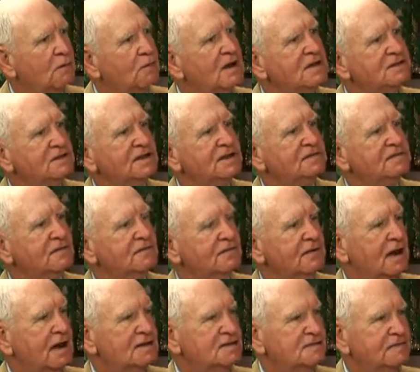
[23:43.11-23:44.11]
which is the
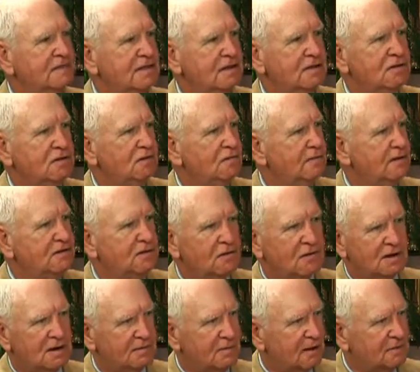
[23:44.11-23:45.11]
philosophy that you've been
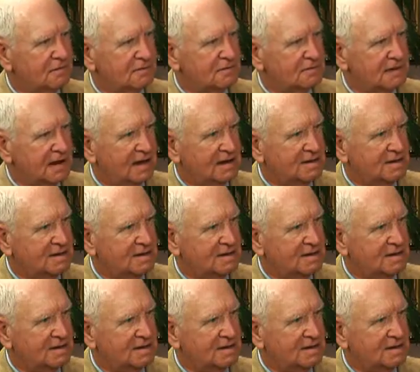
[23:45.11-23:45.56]
talking about all day